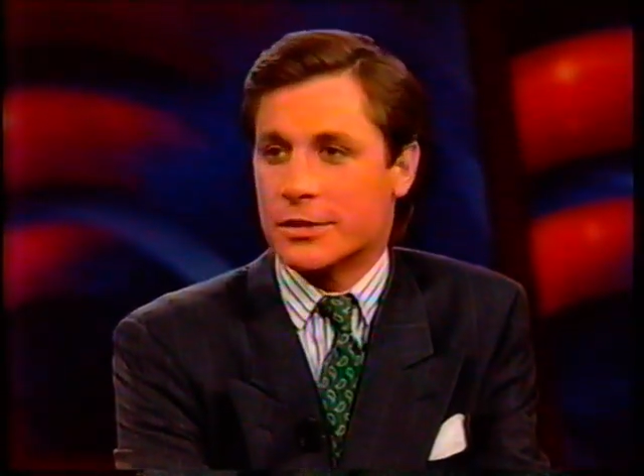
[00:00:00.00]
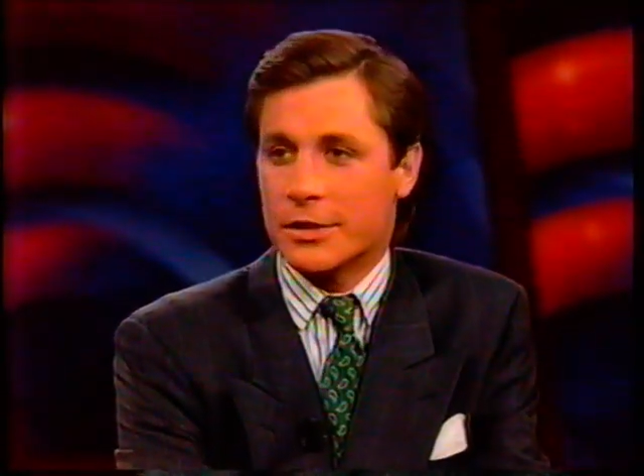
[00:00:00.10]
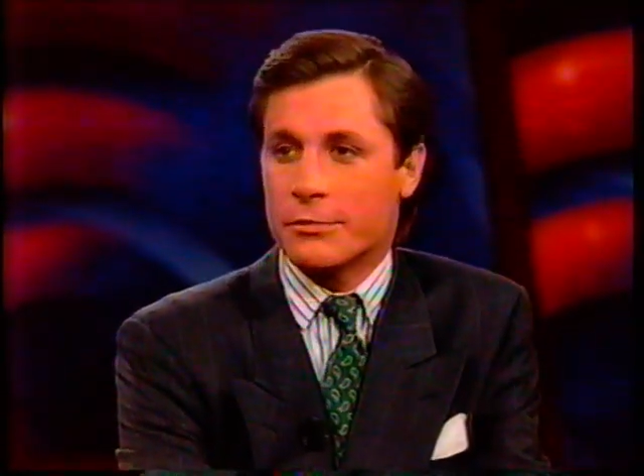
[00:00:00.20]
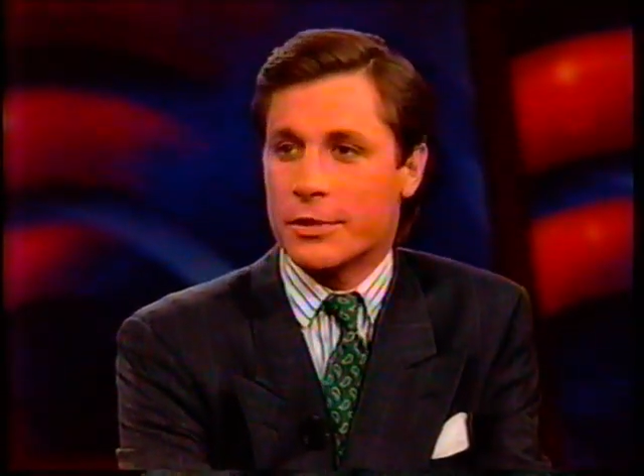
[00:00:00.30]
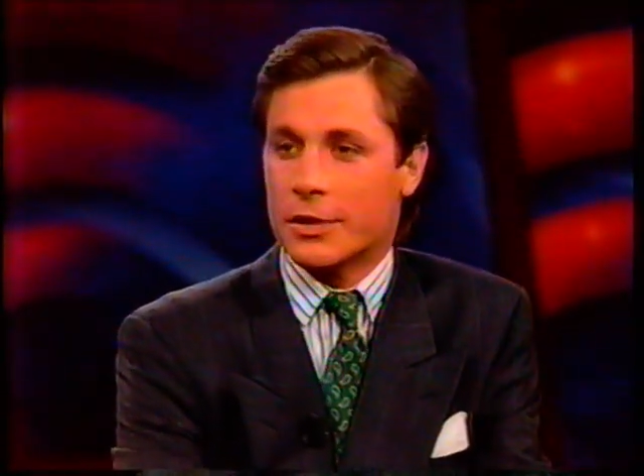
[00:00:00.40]

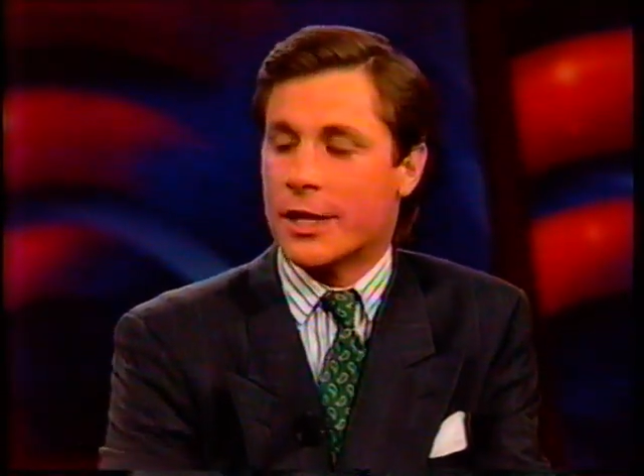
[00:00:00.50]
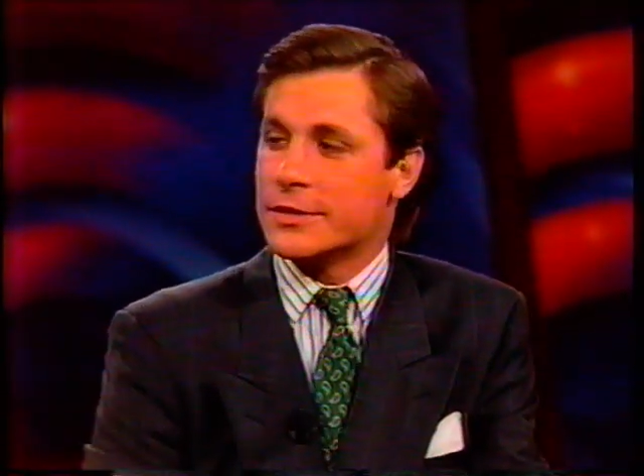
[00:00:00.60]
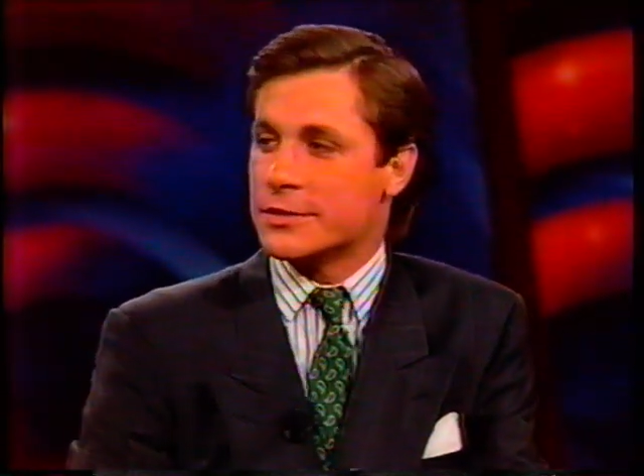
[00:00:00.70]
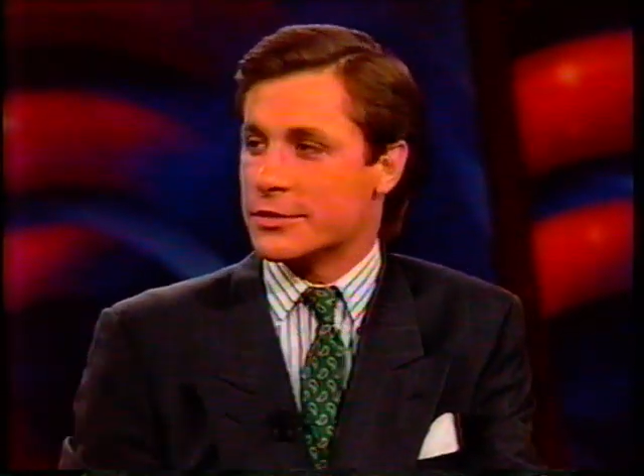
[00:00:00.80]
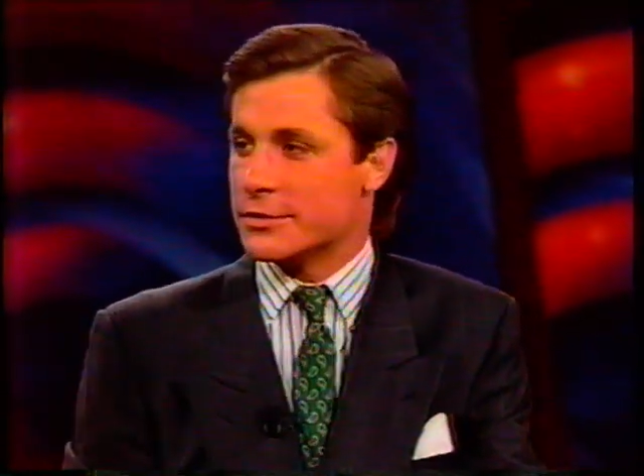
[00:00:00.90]
literary
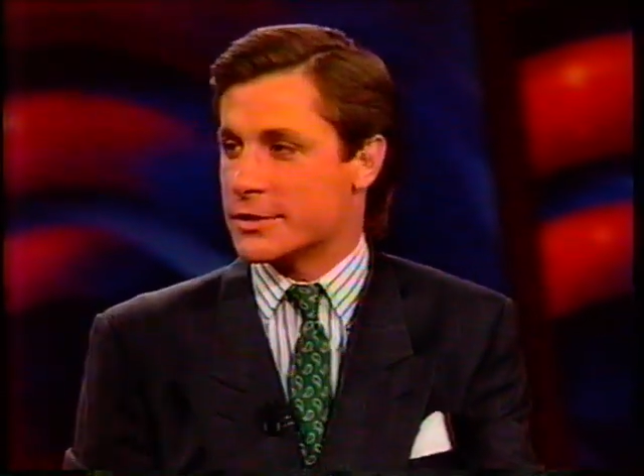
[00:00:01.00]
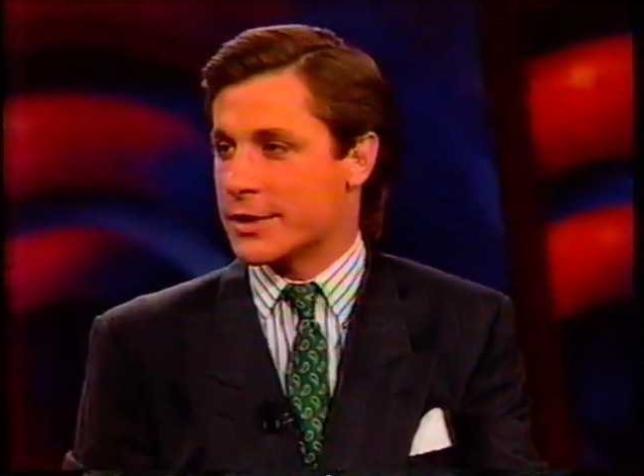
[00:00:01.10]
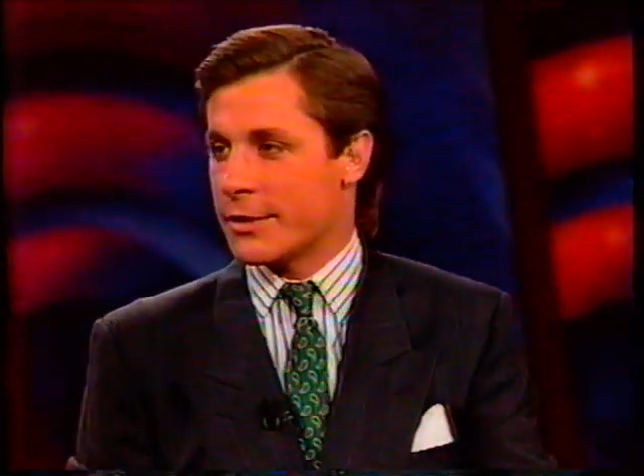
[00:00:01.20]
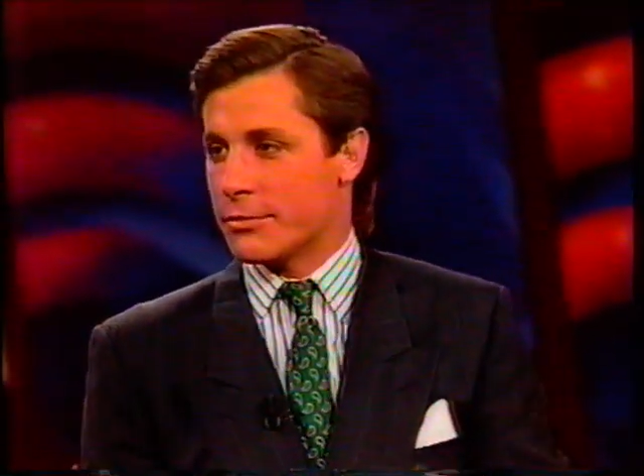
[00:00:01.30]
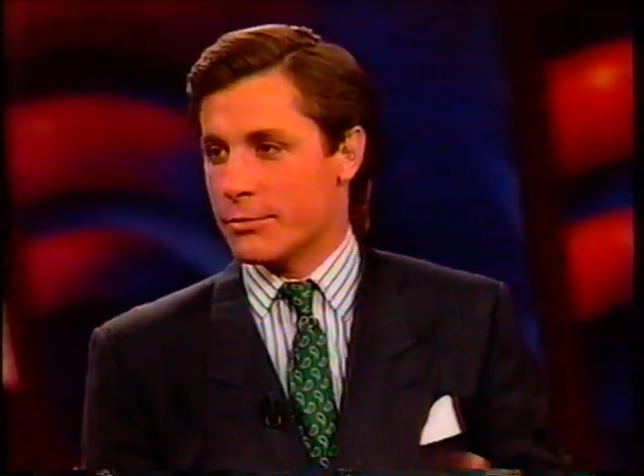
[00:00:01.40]
license you can
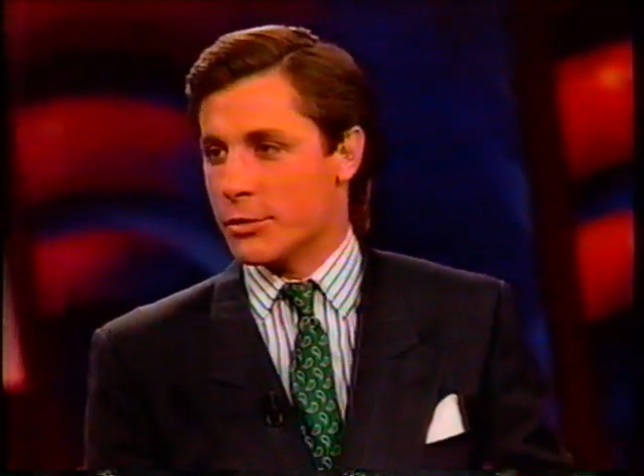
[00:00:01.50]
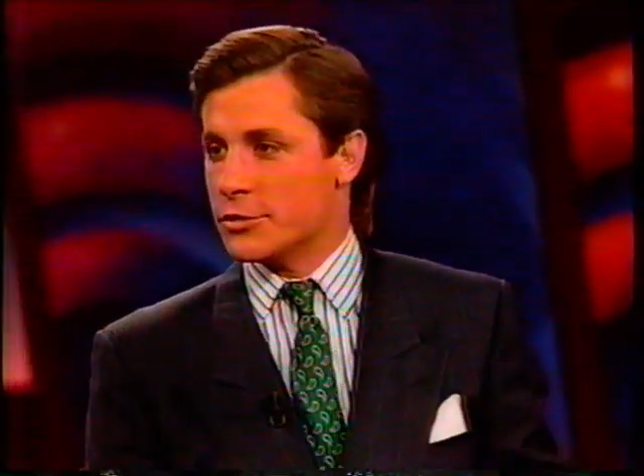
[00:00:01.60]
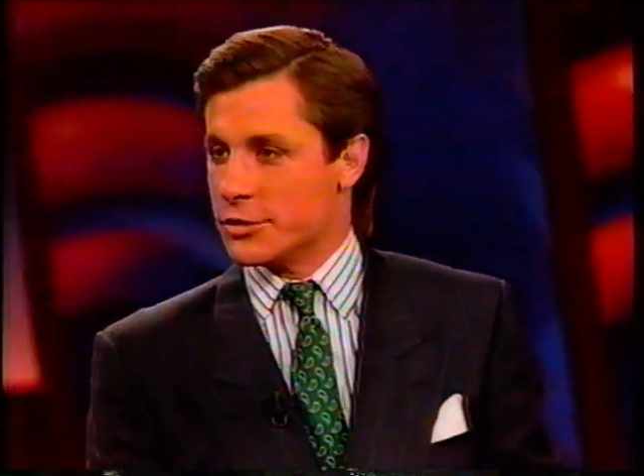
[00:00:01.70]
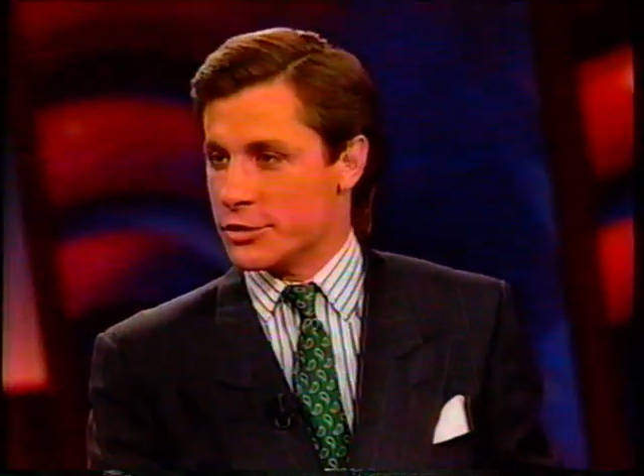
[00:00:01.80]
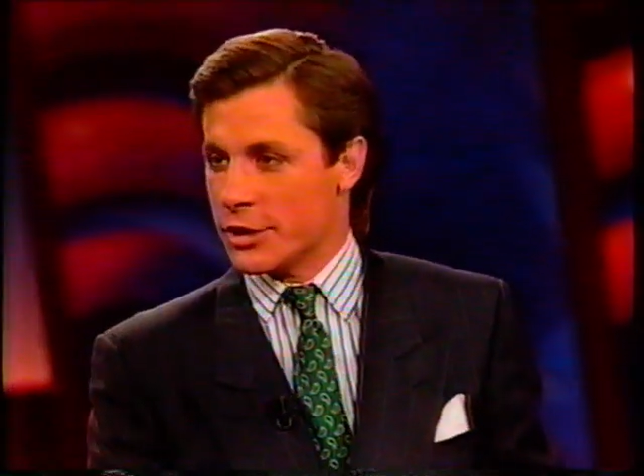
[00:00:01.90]
take with Moose and